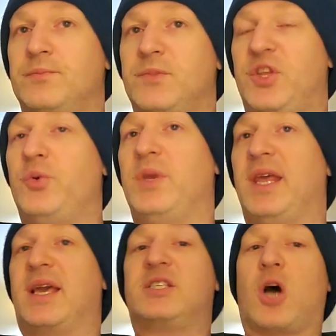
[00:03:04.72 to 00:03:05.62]

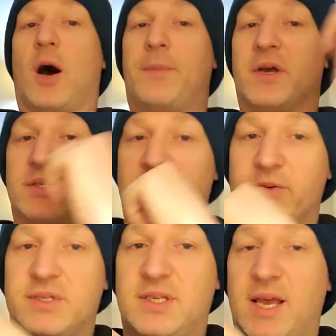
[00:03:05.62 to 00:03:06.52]
unique topics, I
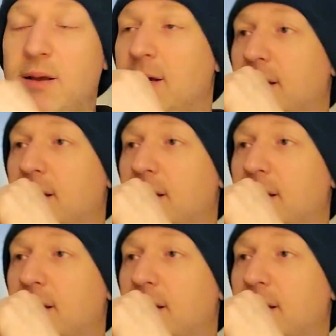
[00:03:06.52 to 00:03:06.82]
would say.